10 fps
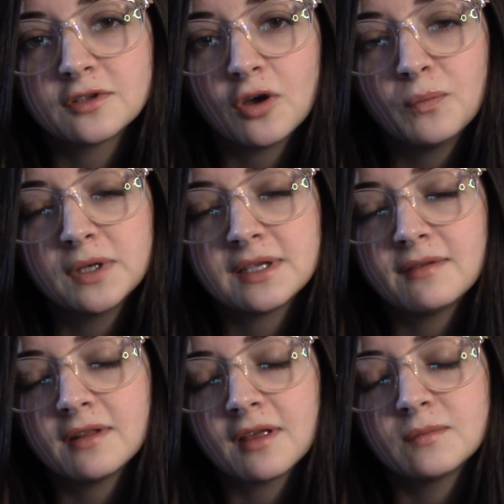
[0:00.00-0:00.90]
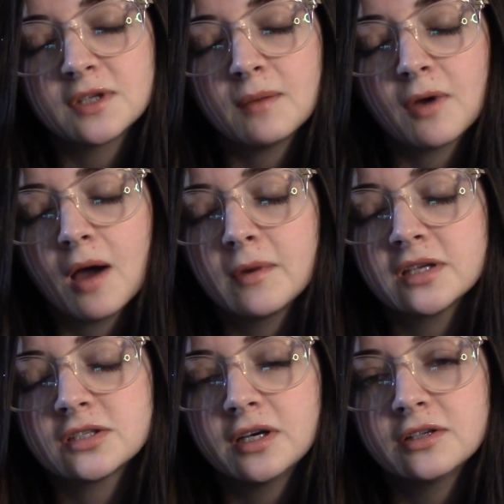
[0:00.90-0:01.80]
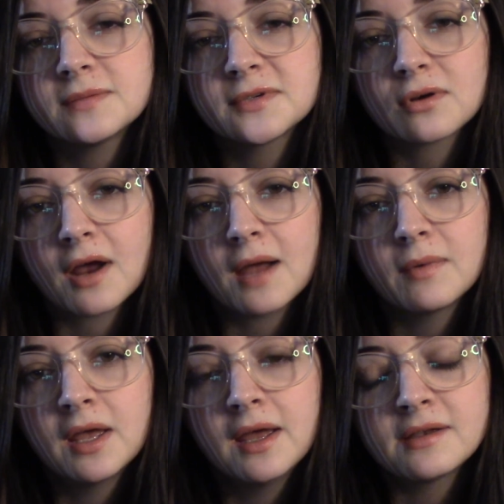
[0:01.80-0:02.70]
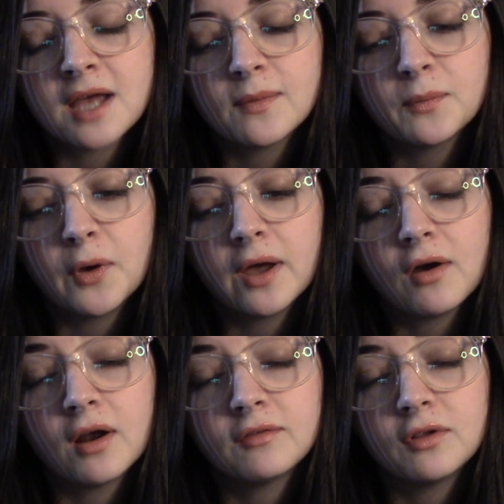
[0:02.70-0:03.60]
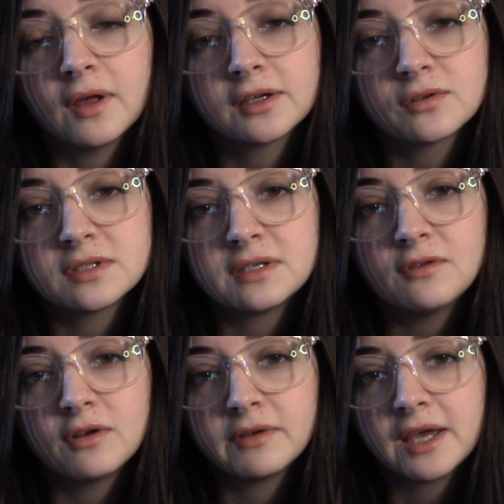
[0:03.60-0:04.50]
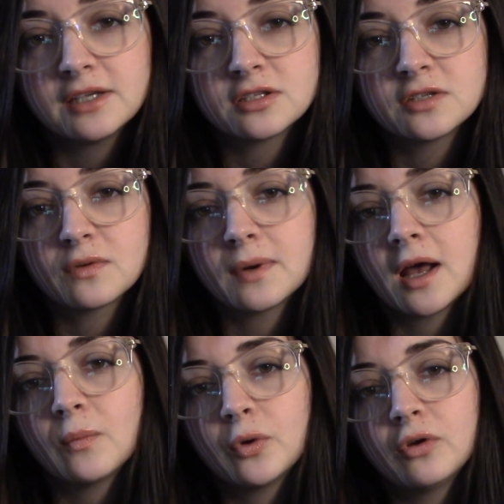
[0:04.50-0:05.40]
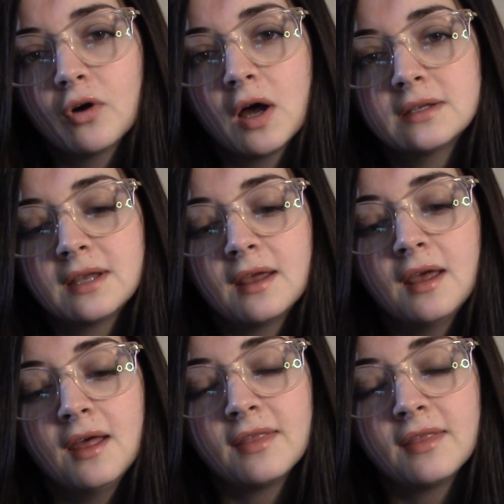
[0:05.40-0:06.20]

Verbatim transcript: so, please give it a thumbs up, comment, share, subscribe, tap the bell icon if you'd like to receive notifications for when I upload new content.